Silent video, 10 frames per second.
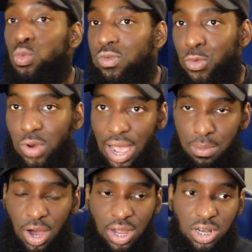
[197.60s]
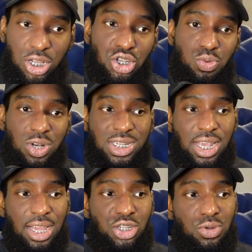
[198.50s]
with all that in mind, I just want to
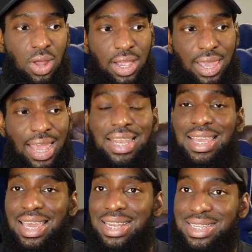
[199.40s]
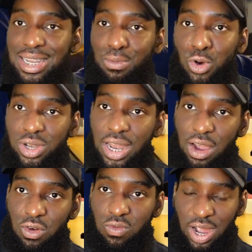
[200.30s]
say to like any kids in the modern
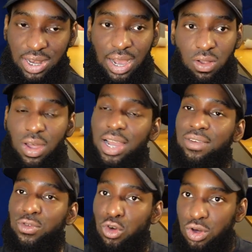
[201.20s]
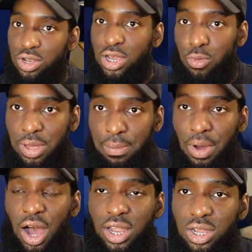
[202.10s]
era right now, like if you're a little bit
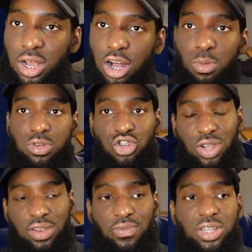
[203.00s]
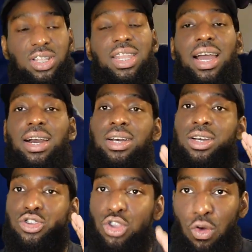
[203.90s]
behind the curve on trend and things like that,
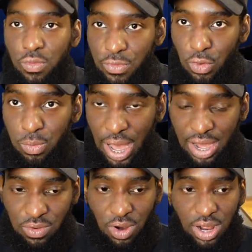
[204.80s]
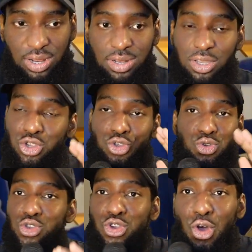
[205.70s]
don't feel bad, right?
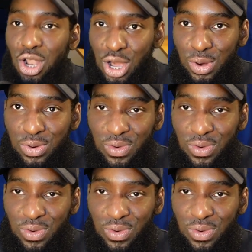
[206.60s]
You're not alone,